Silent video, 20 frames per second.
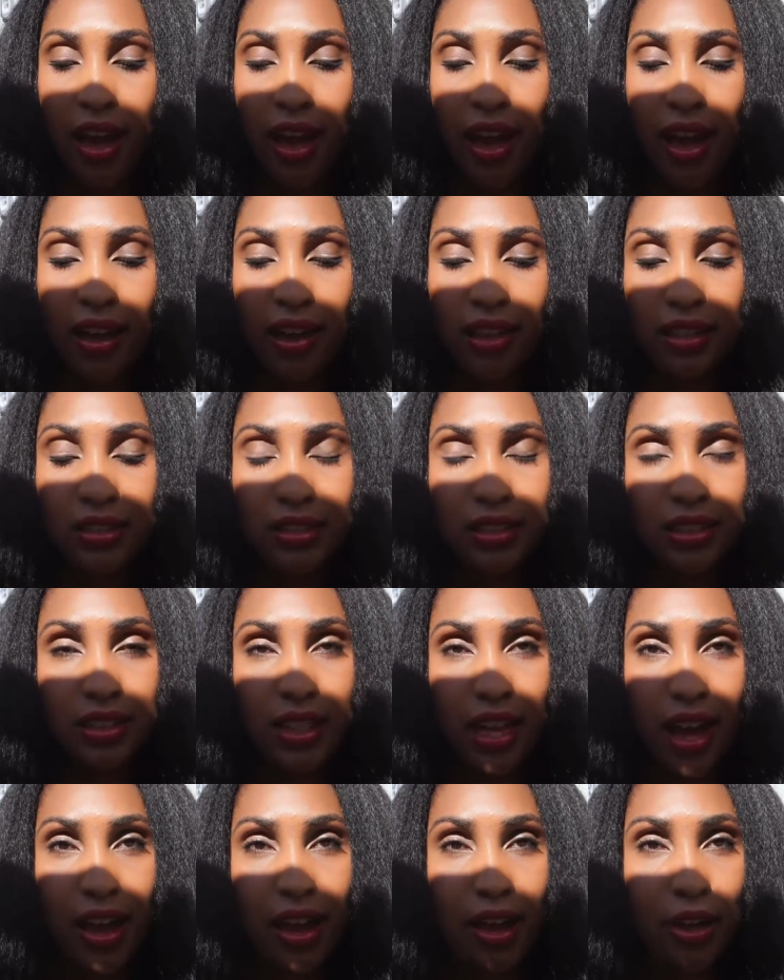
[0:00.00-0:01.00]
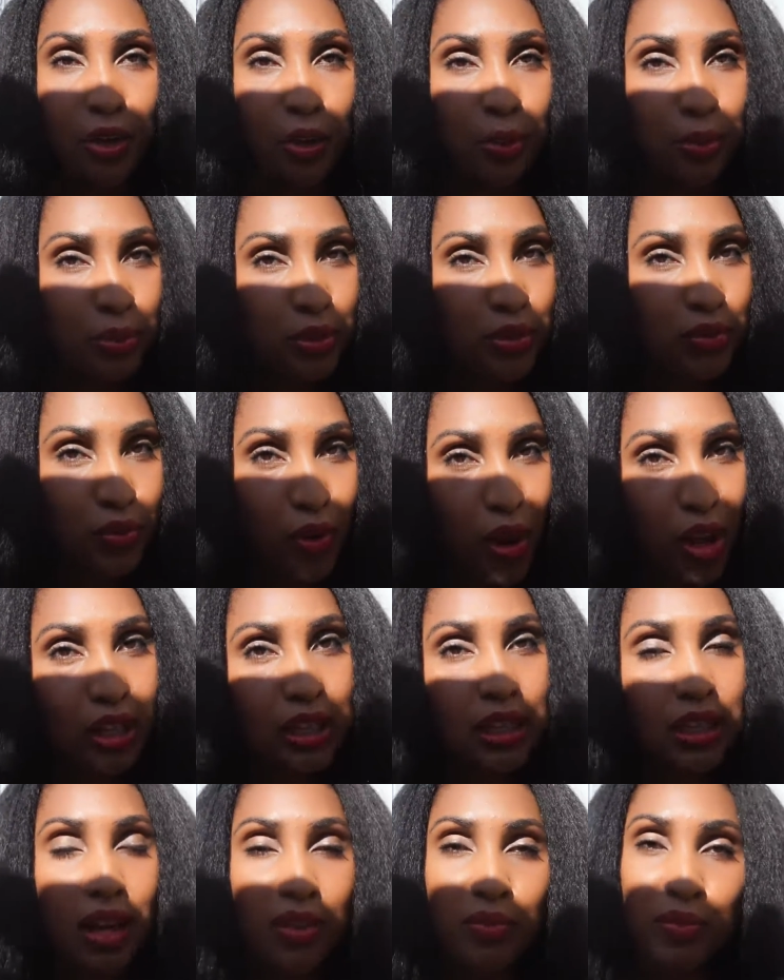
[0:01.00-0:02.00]
And yeah, I hope you fall
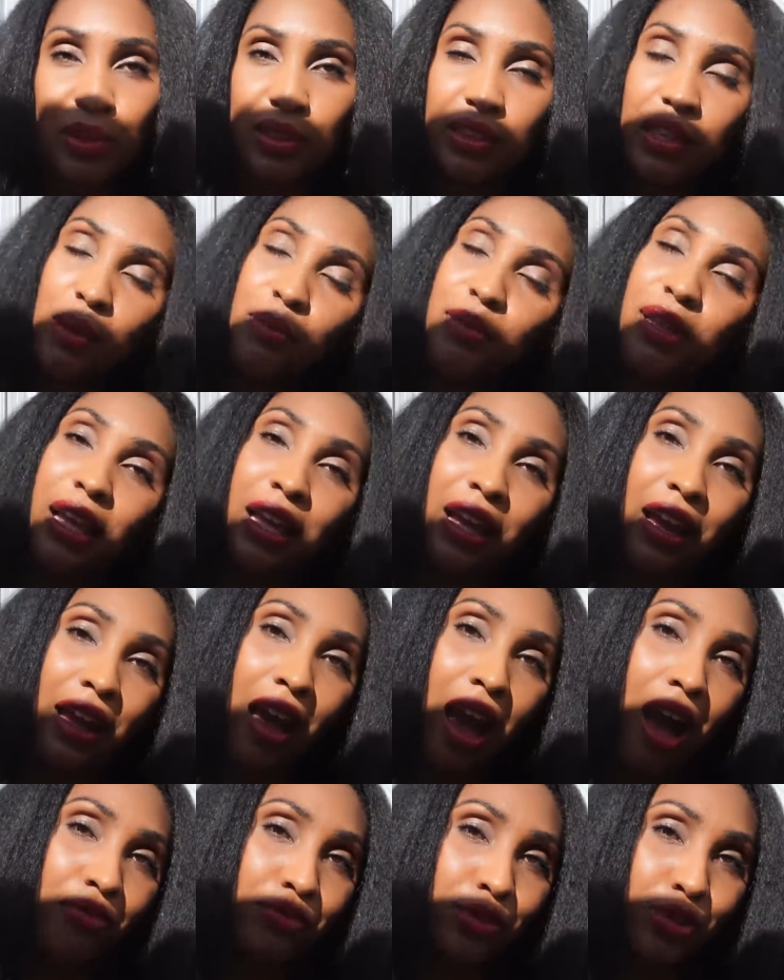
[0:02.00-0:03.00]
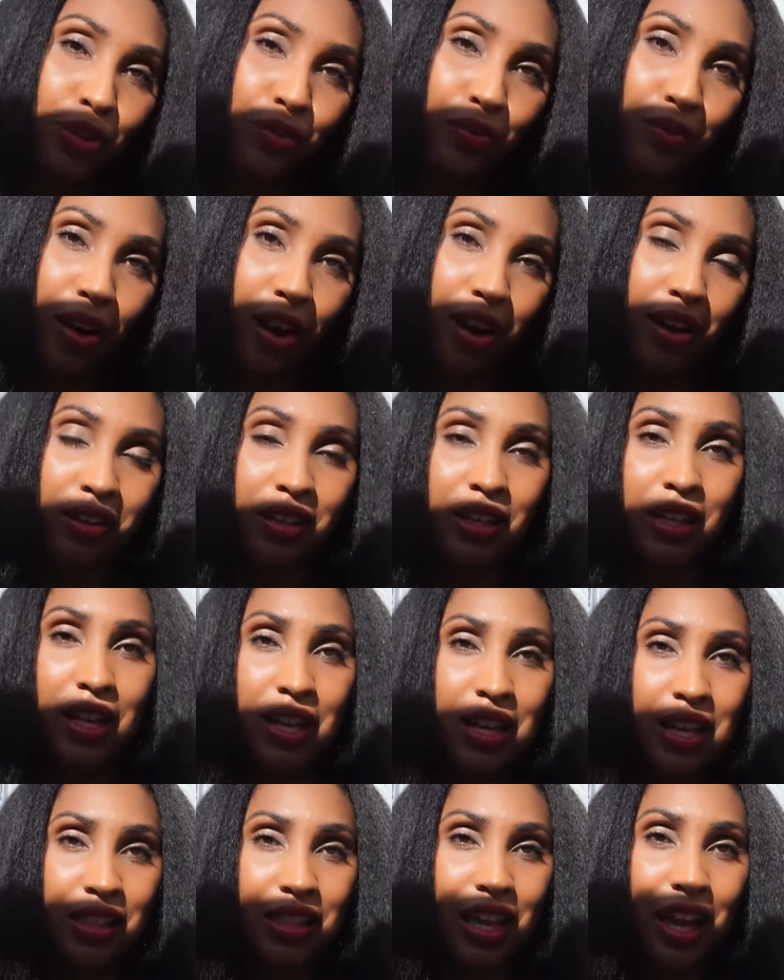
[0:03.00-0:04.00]
in love with them like I have so far.
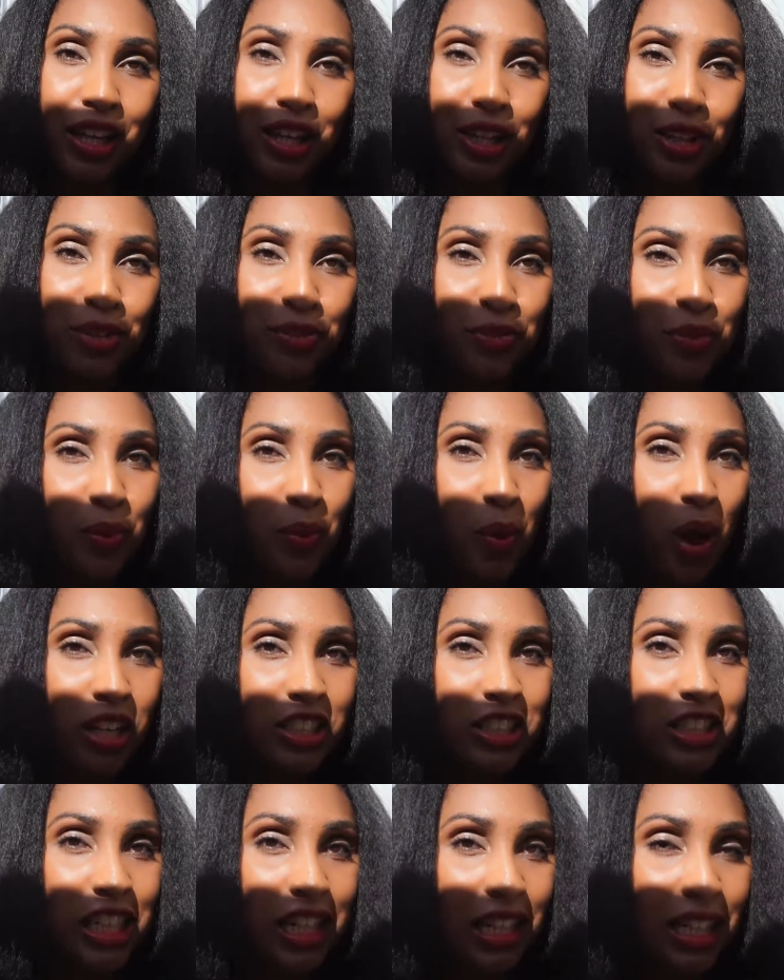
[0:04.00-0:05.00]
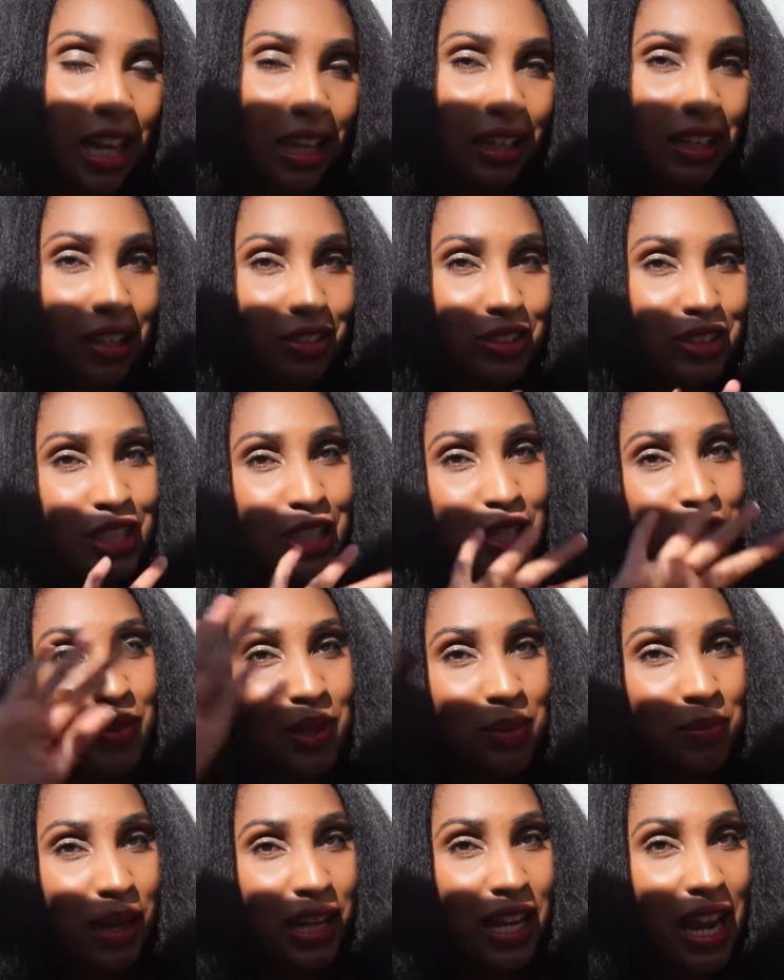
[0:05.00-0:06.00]
Thank you for watching, and I'll see you
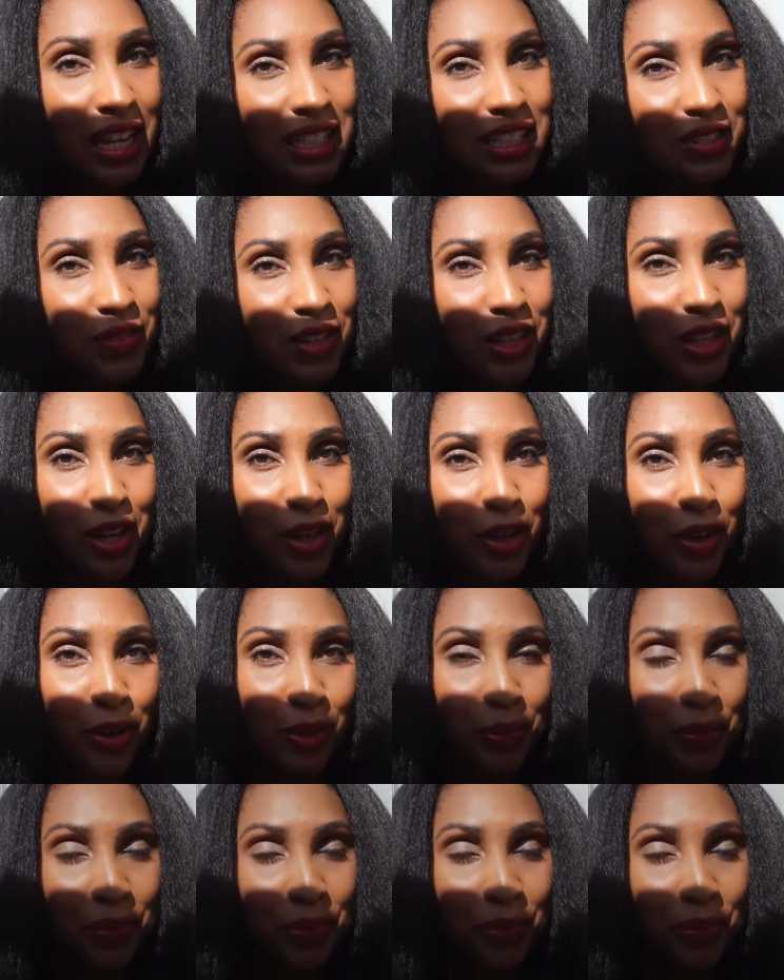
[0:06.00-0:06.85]
in my next video.